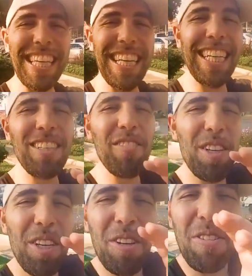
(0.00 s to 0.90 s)
the link to the
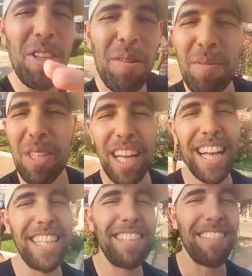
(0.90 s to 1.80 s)
YouTube
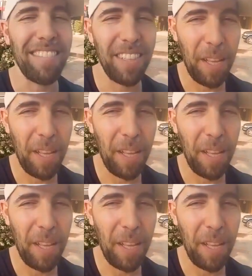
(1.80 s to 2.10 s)
channel